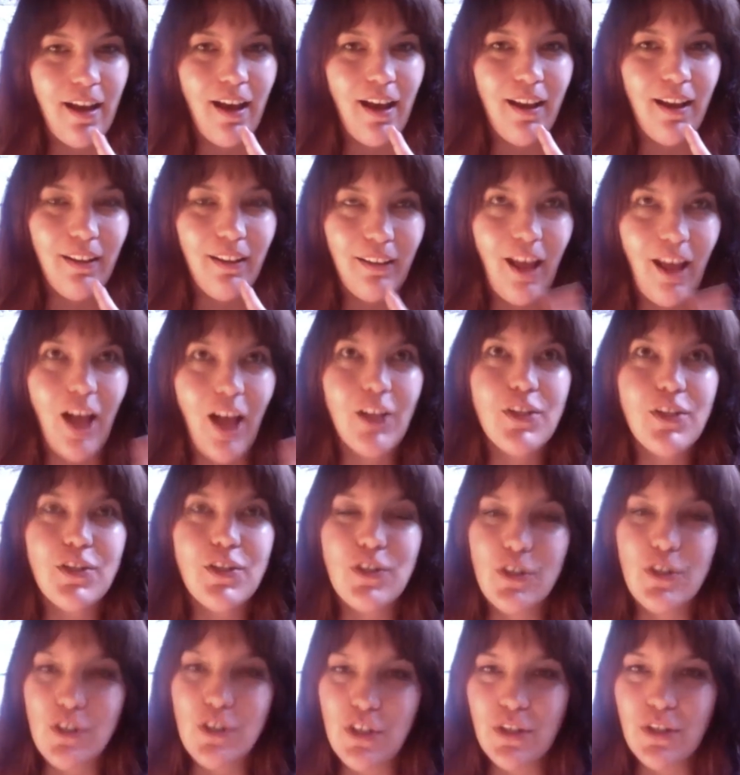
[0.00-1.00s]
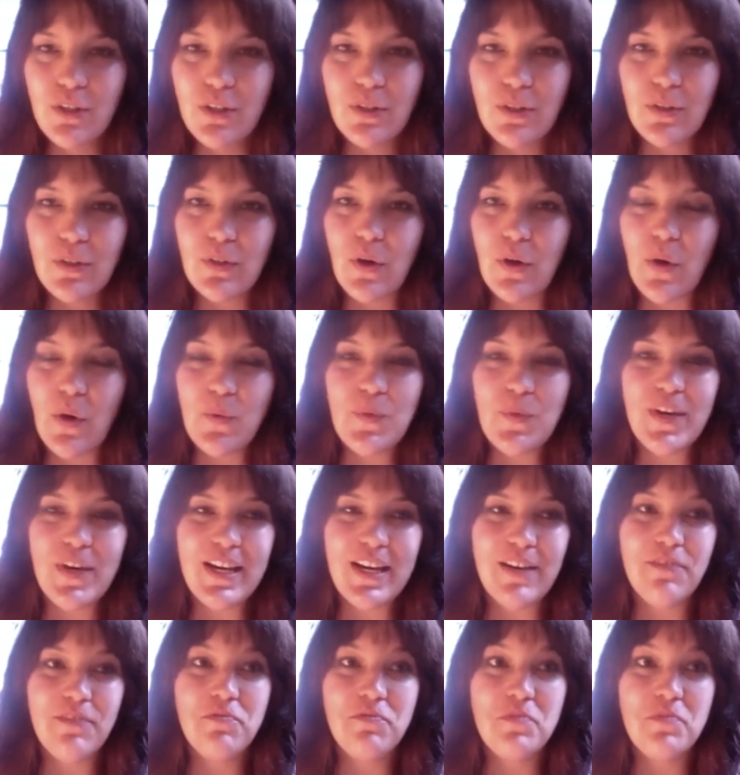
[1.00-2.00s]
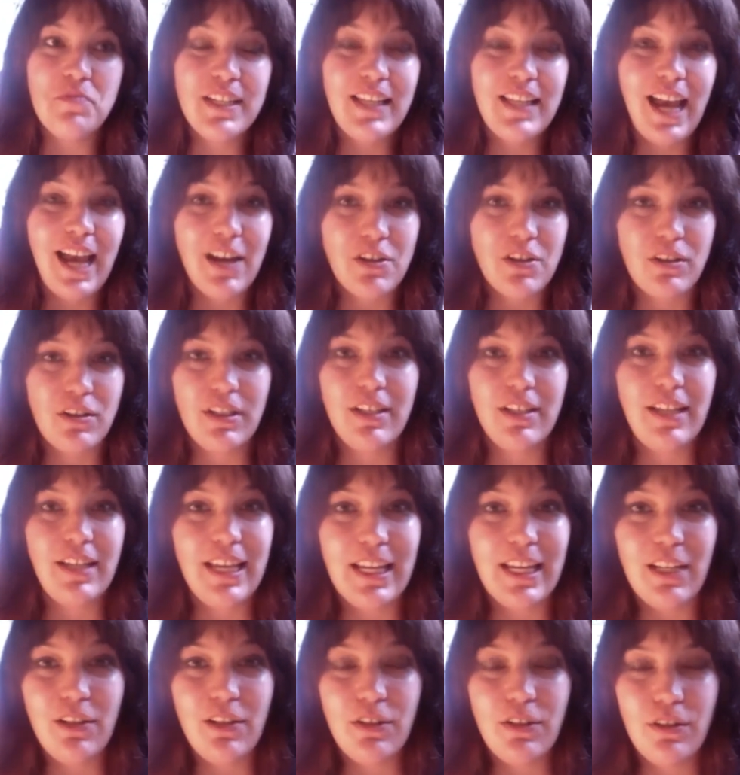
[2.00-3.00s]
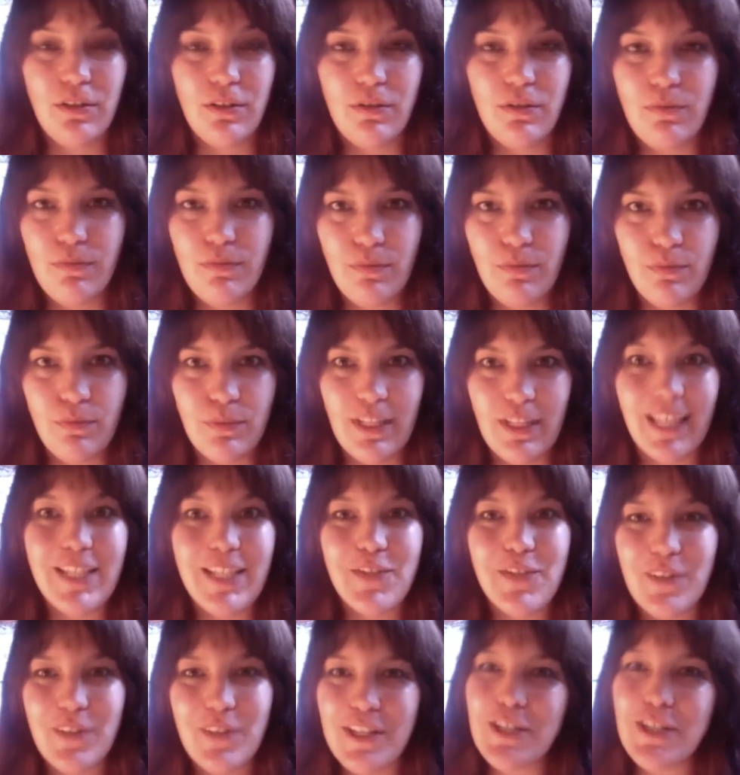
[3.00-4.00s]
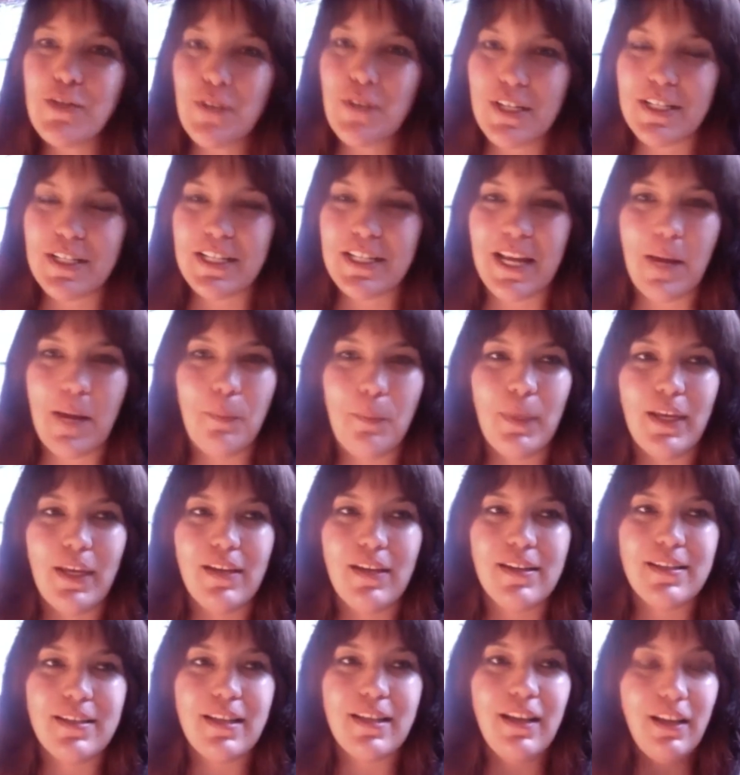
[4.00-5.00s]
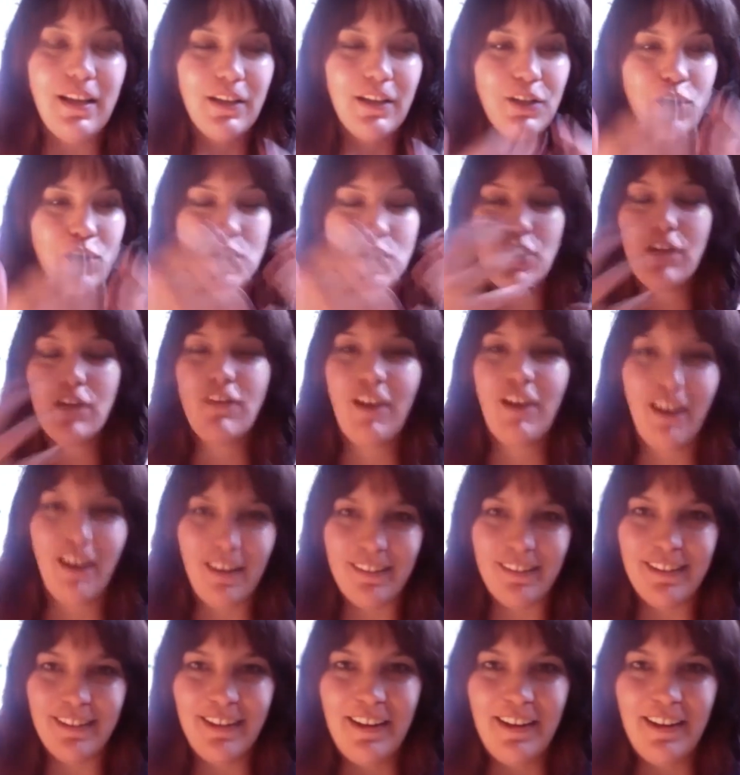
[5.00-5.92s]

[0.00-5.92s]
a lot to do with with actually the hindu like it's very interesting because shiva